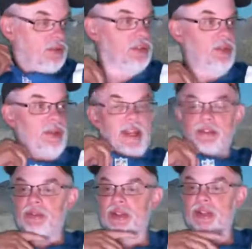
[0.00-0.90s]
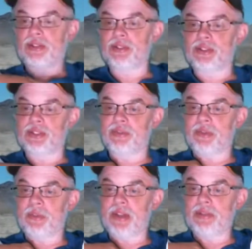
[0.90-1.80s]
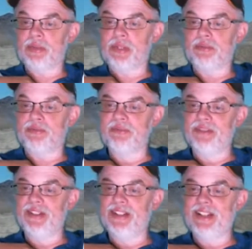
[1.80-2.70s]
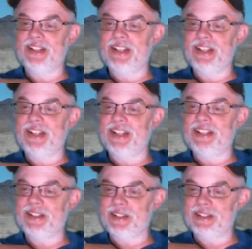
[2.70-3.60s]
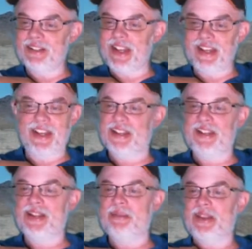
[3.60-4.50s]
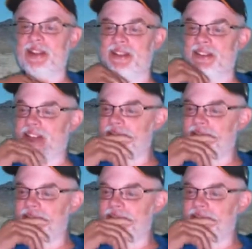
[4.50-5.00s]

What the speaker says: two Andrew Luck jerseys for the price of one. So it's like I could not beat it.